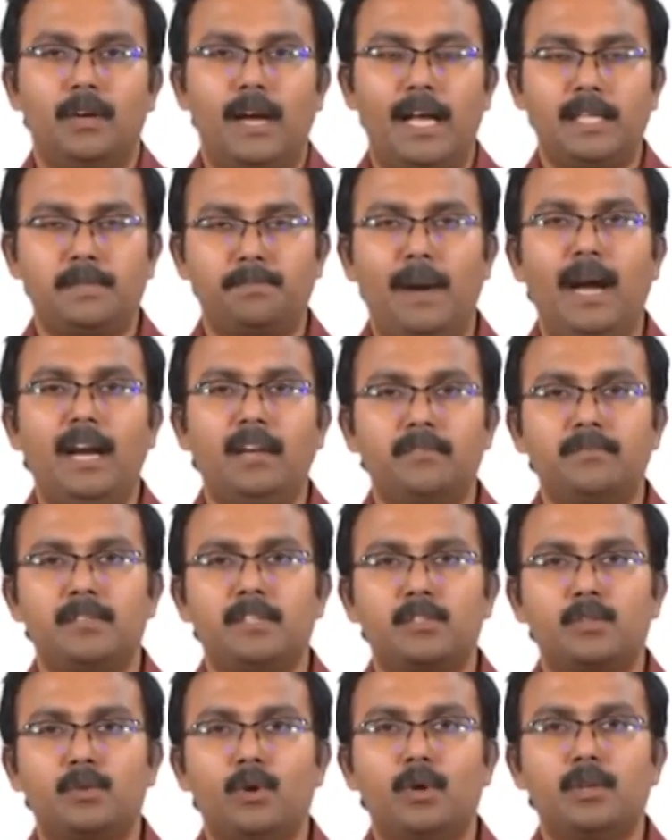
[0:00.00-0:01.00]
As part of
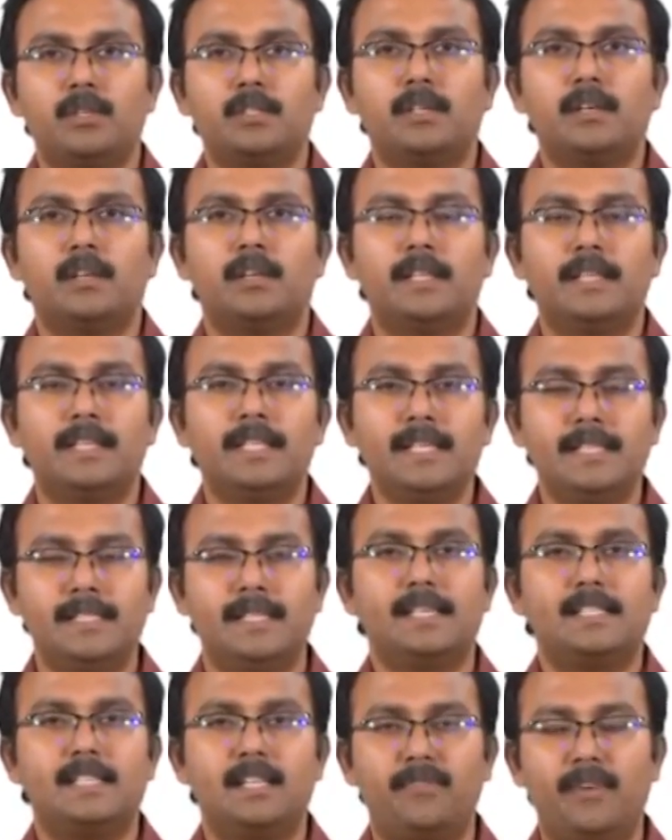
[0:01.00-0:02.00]
this course, this
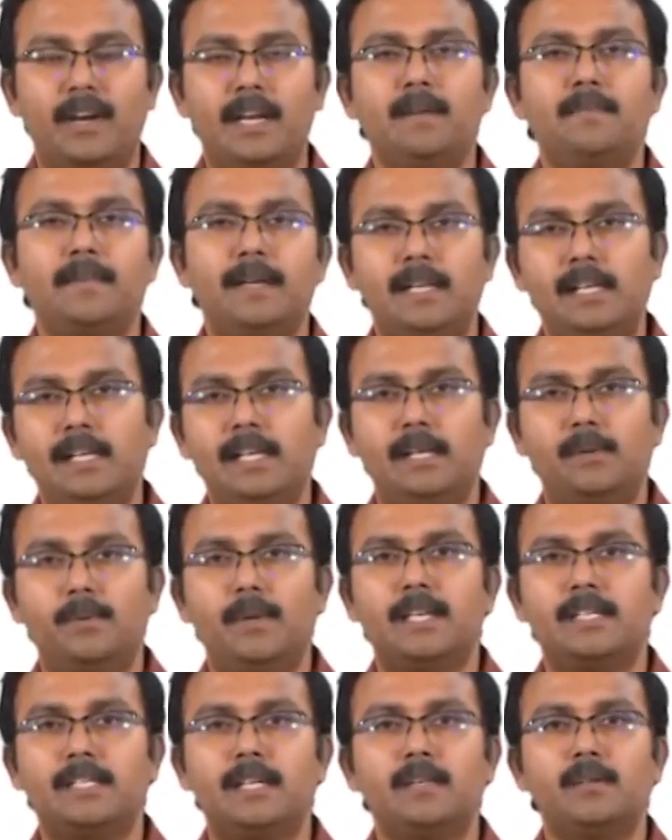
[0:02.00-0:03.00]
is the fundamental
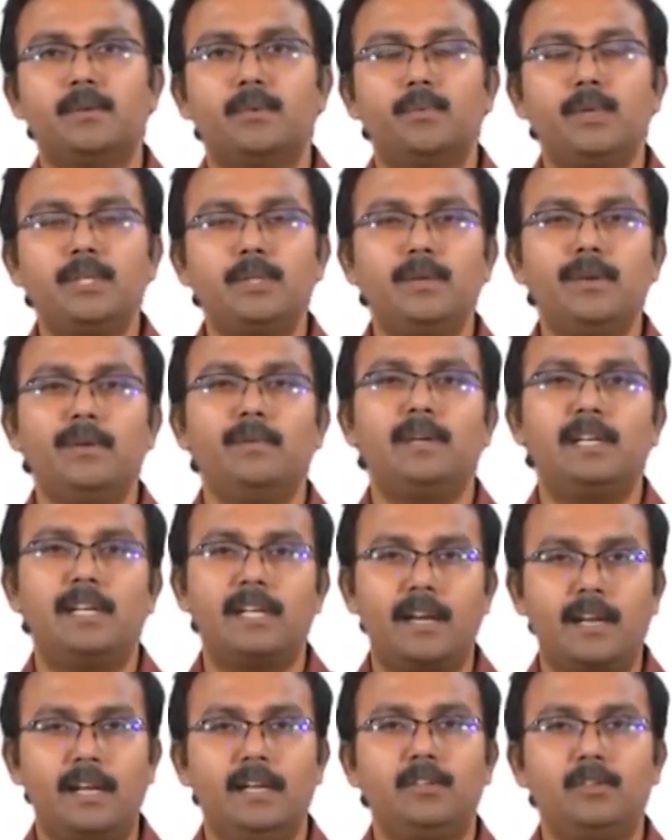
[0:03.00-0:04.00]
equation which we will
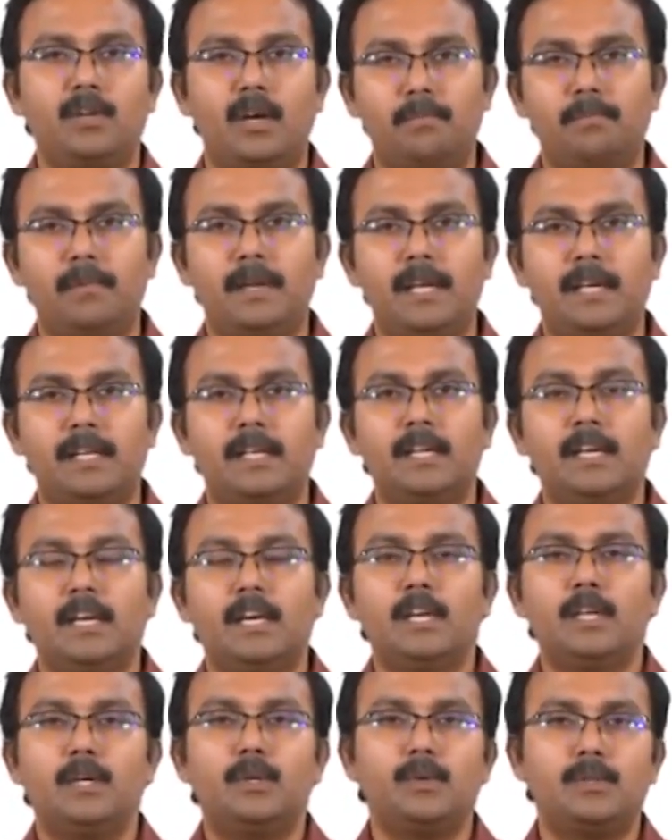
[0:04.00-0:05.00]
try to apply
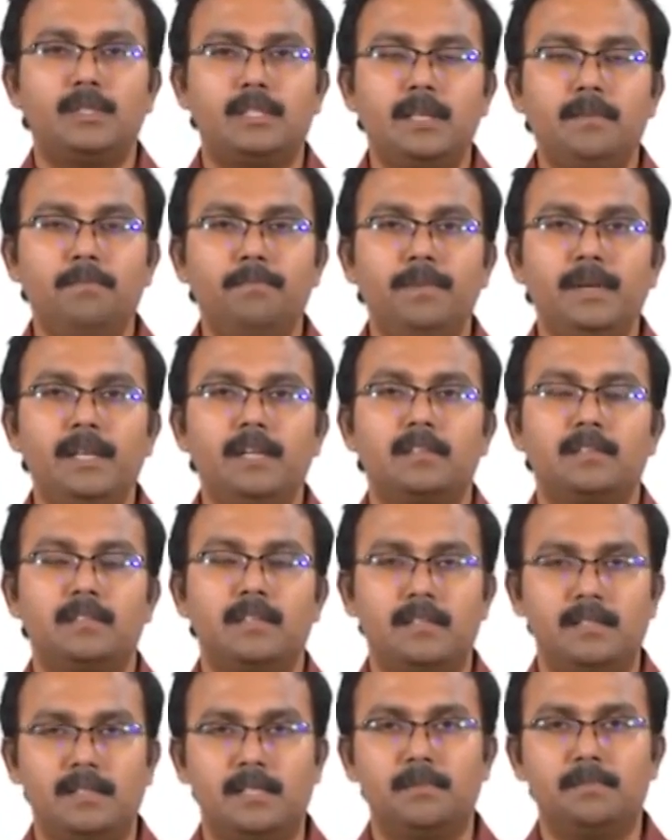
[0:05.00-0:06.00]
to simple
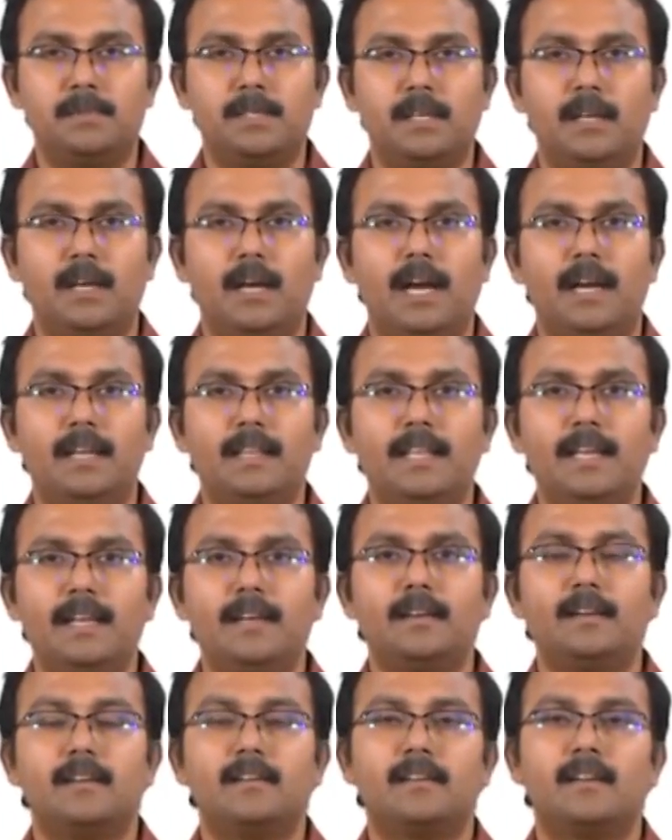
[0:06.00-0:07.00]
systems and
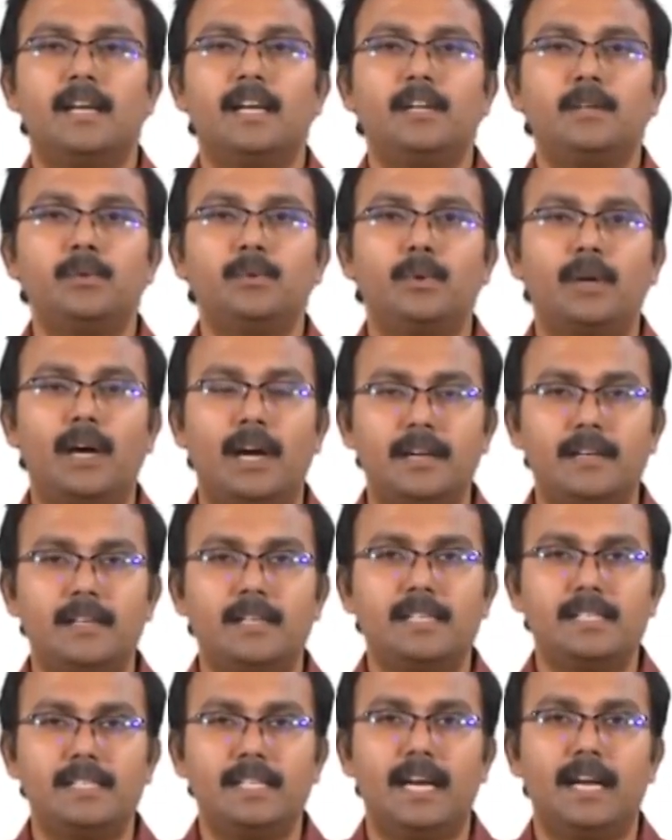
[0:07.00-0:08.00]
then try to
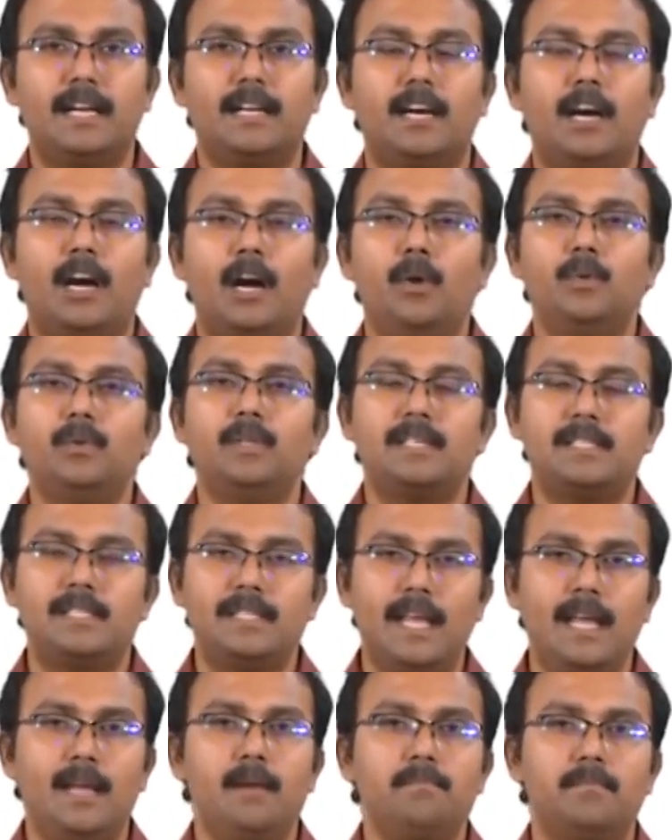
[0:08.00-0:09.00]
understand how the
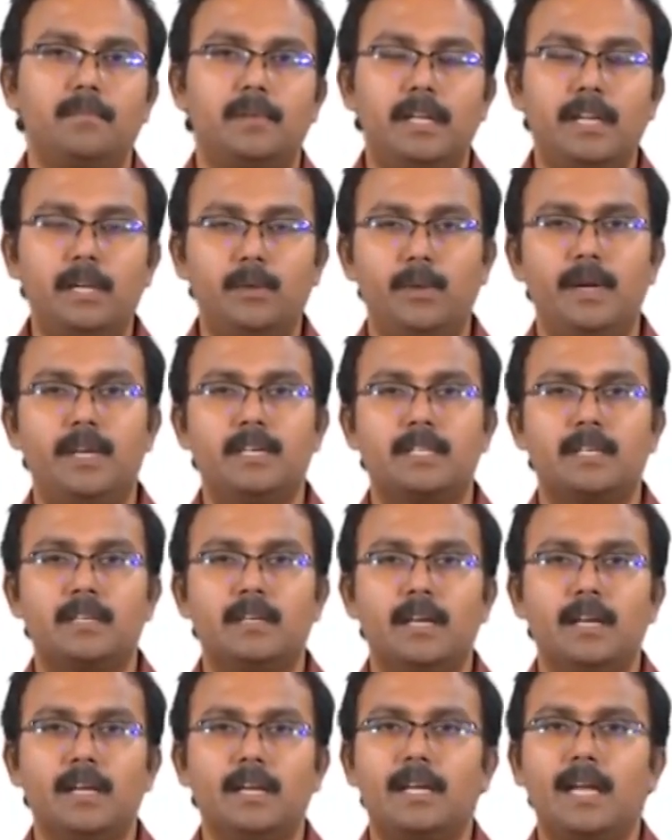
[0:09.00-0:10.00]
same equation
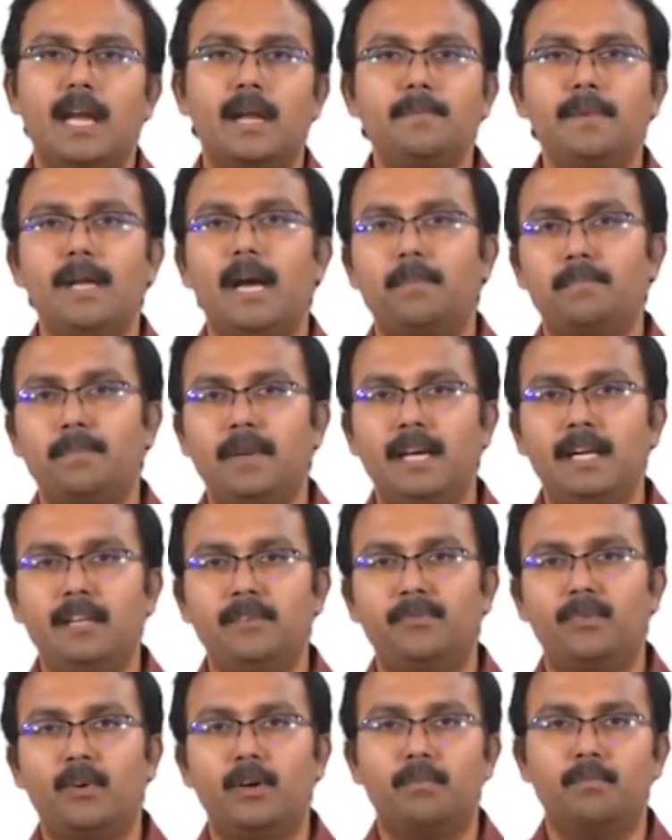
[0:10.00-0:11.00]
can be applied
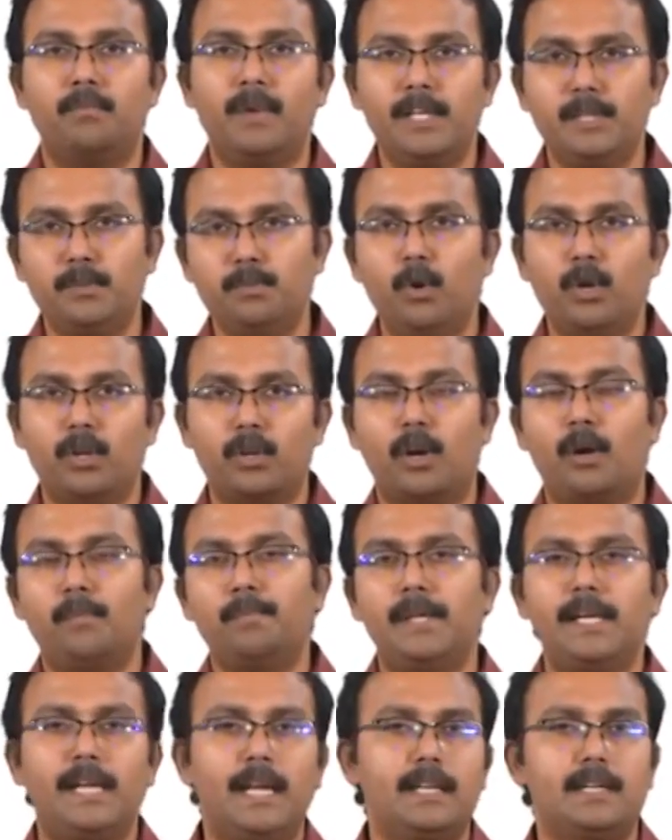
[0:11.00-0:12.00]
for much more
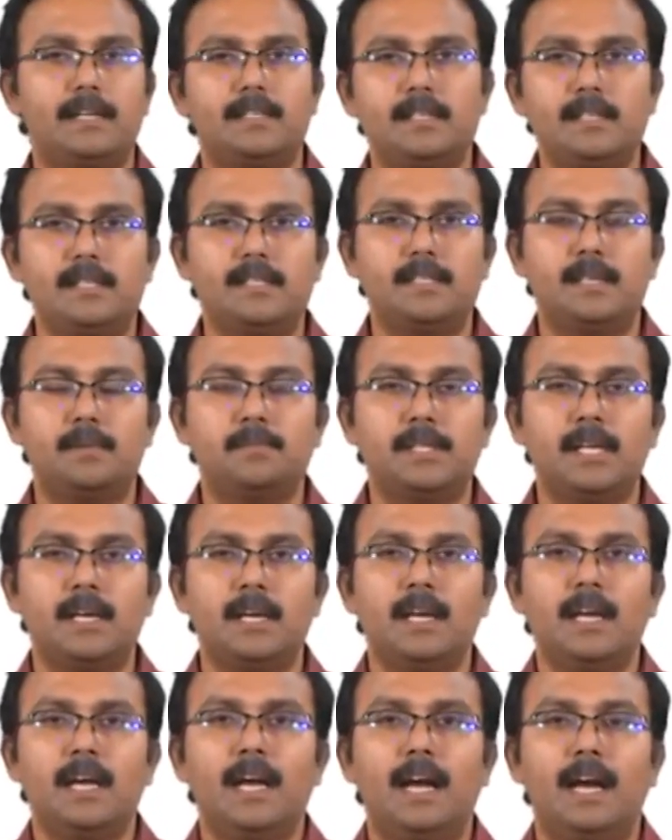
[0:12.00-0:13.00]
complicated systems,
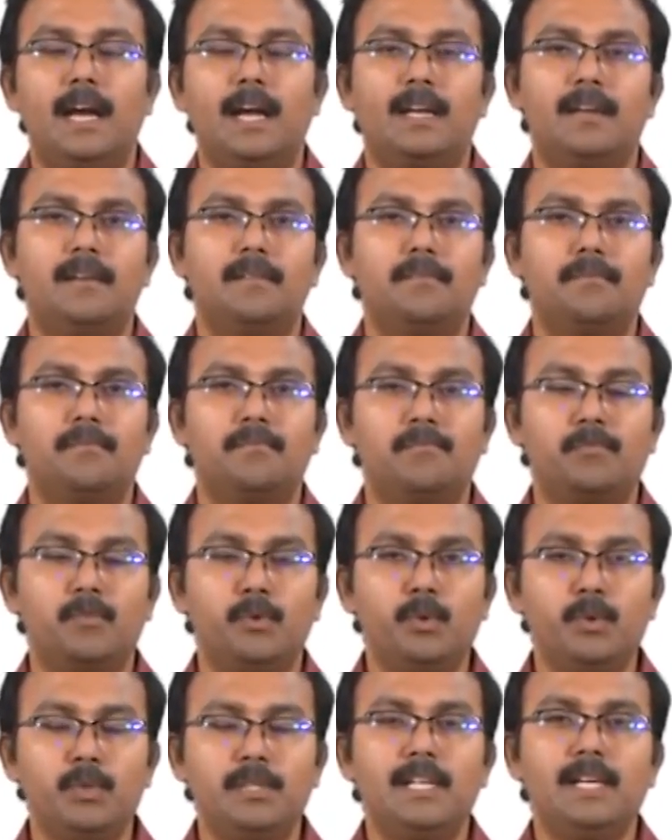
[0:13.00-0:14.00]
and
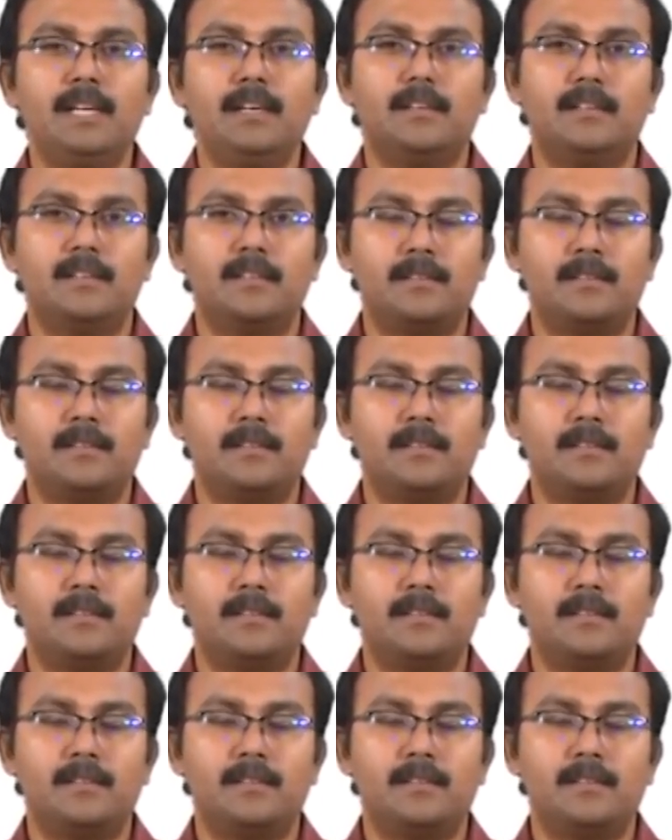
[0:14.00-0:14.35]
using